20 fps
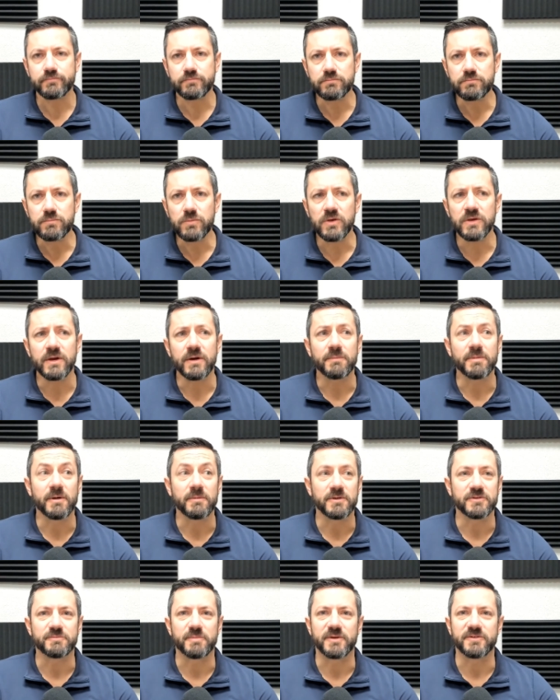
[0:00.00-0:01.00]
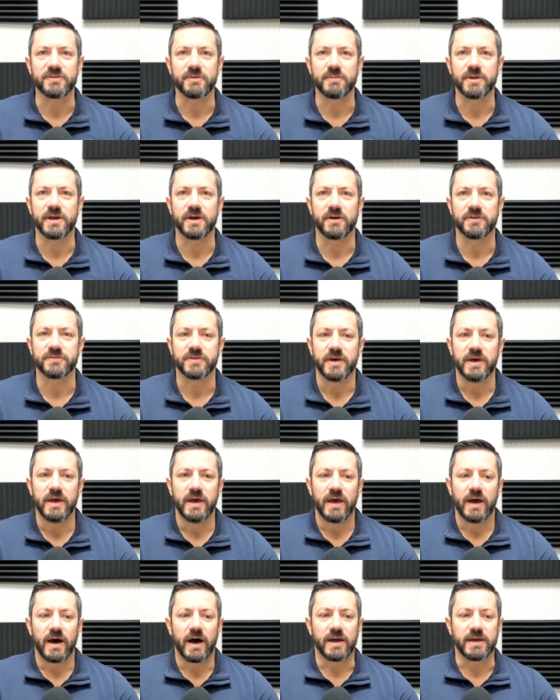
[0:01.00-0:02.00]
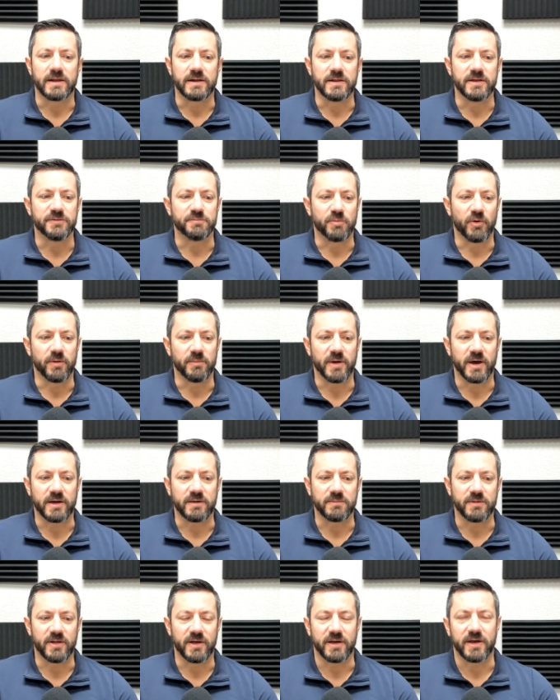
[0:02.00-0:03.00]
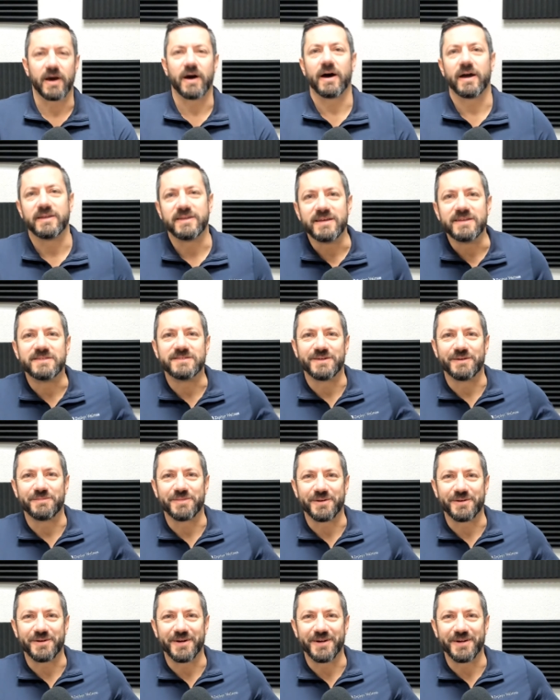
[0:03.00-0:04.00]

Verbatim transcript: you know, published by somebody else, I can at least point back and be like, oh, I did something, right?